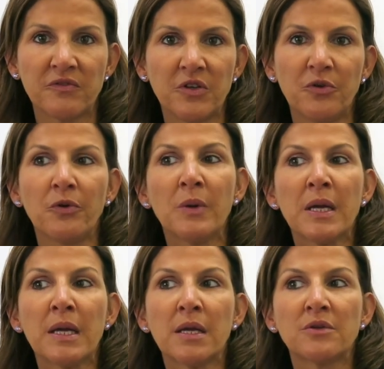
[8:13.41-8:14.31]
You know,
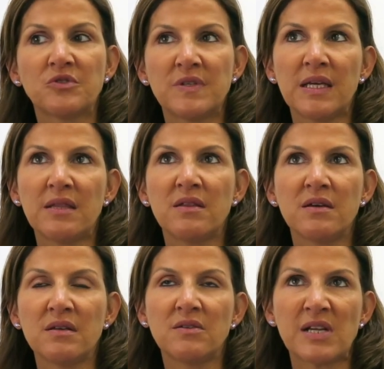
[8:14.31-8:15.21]
today
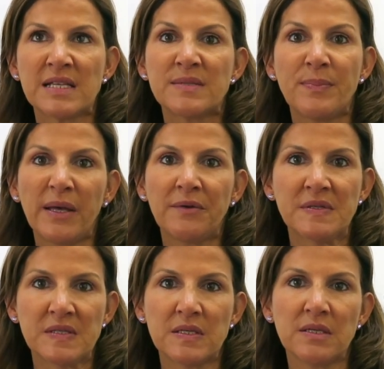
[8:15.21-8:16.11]
the
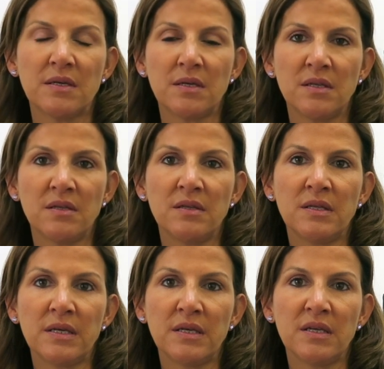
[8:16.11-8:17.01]
transparency in